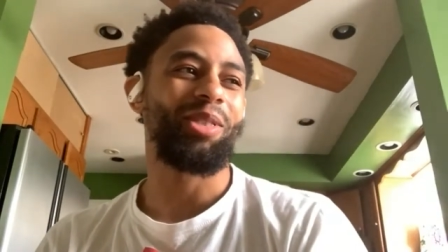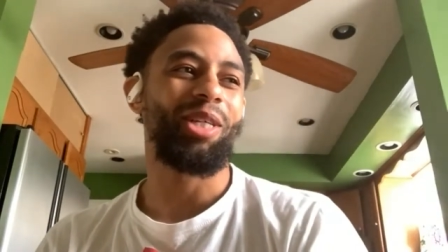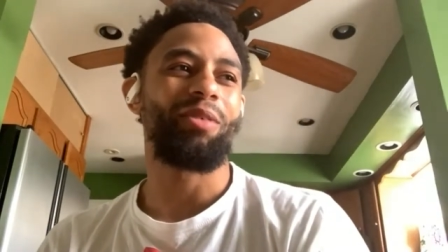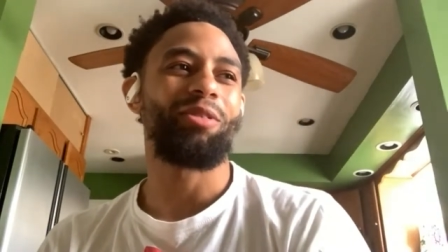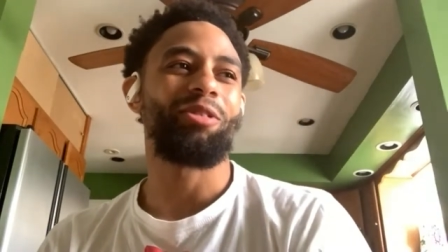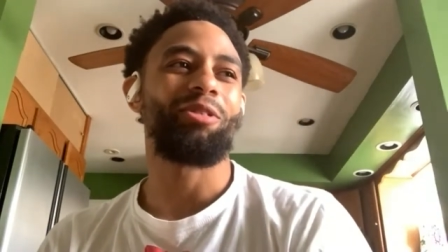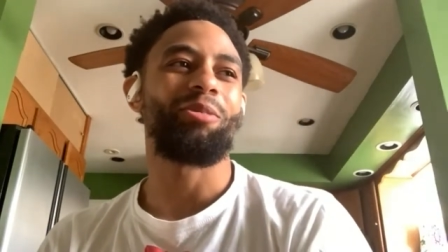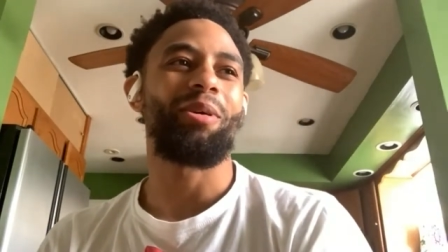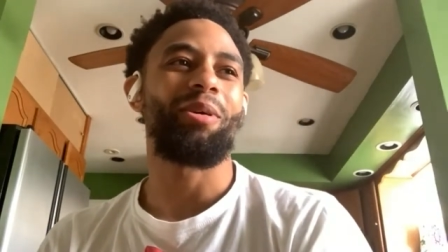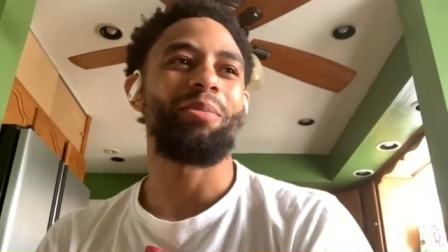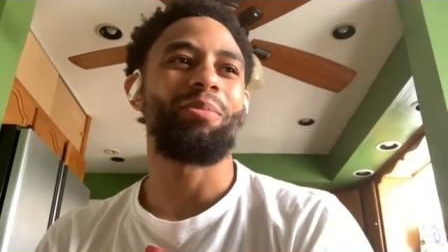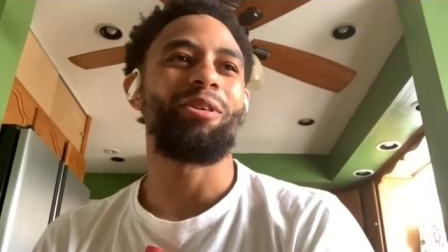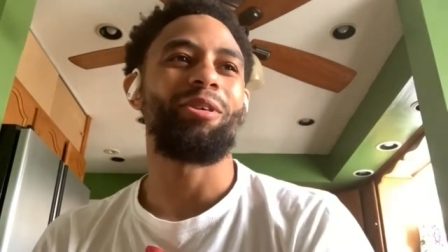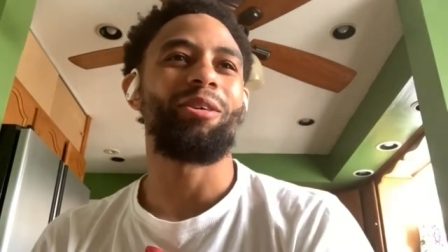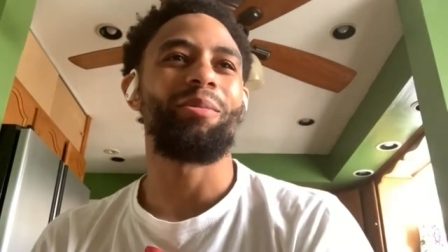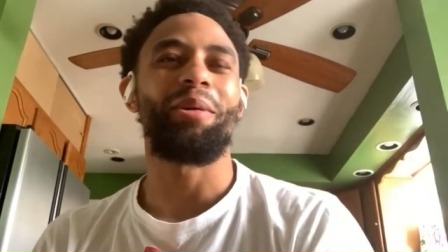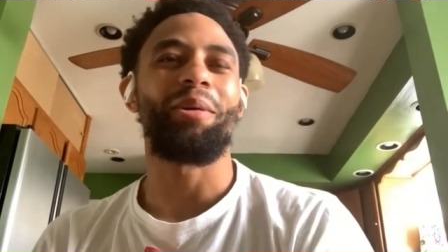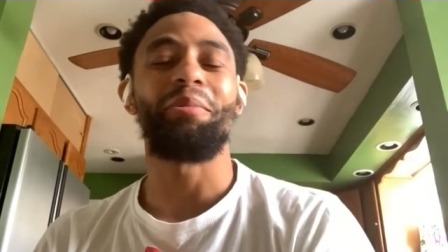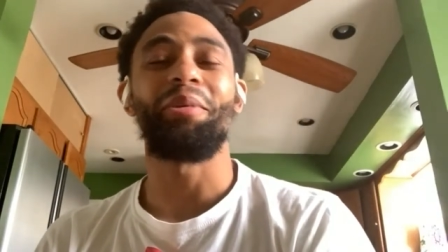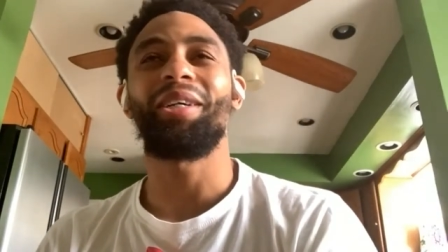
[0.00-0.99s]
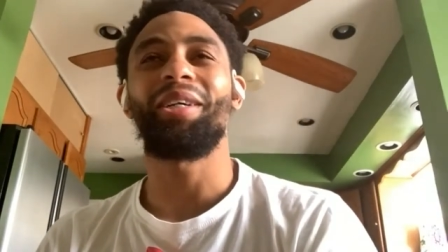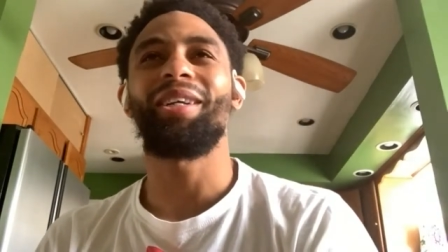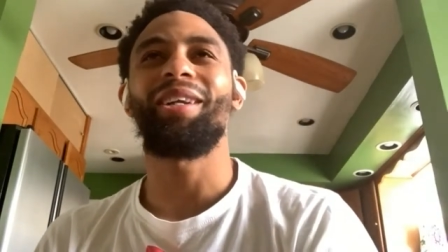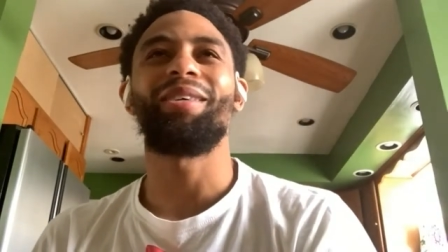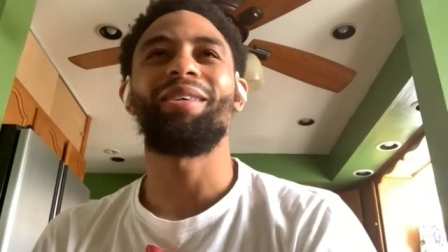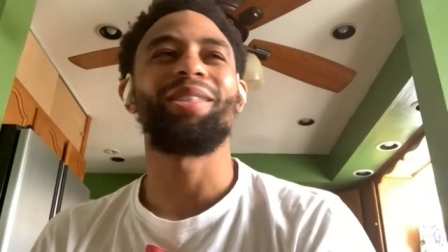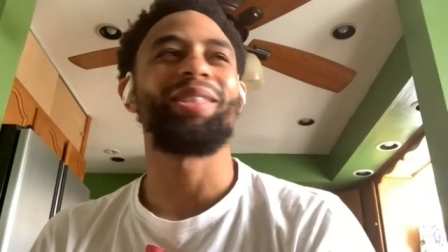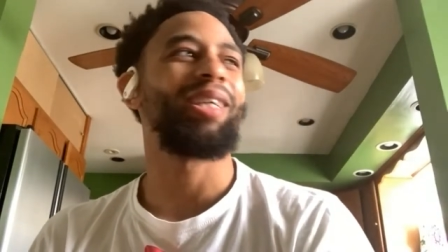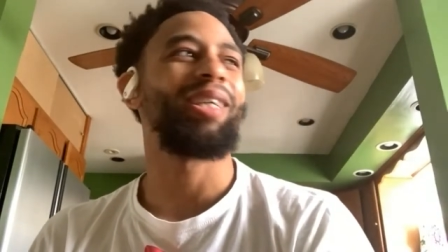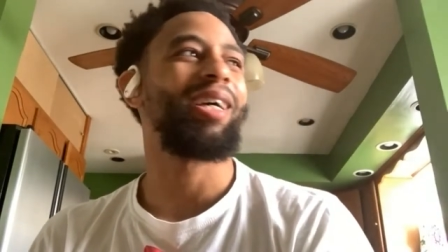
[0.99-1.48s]
I'm driving to my apartment. I'm looking
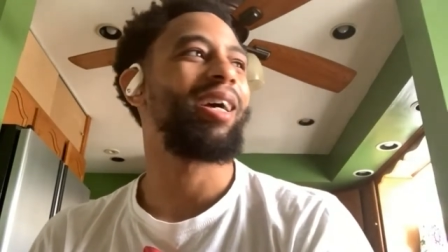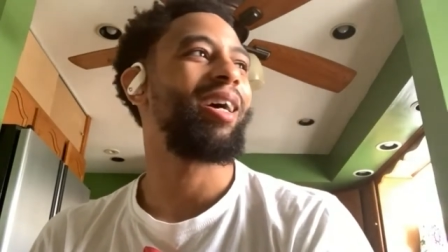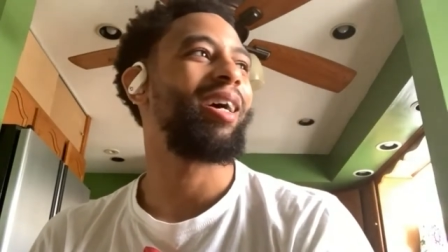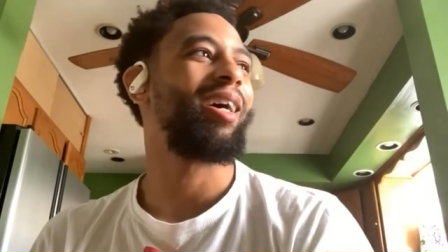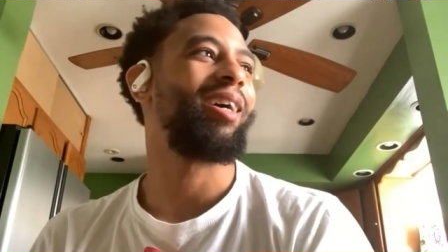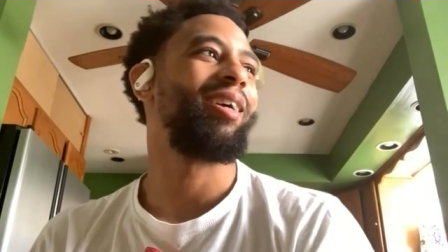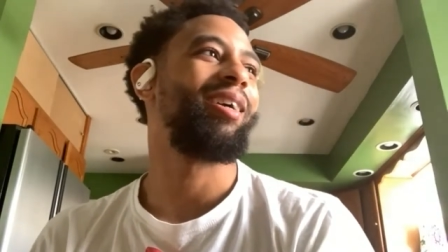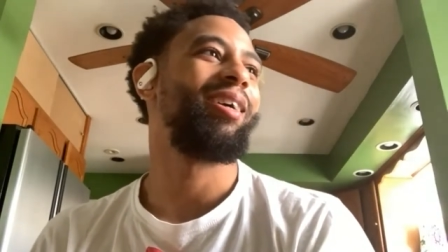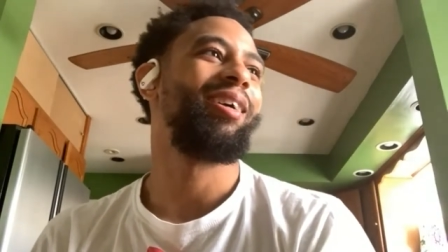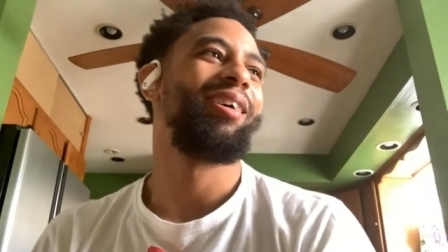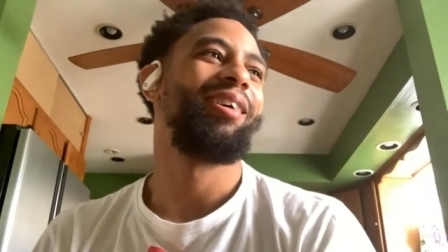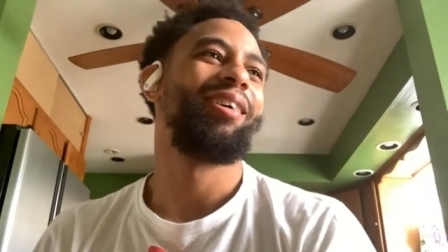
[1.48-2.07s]
outside,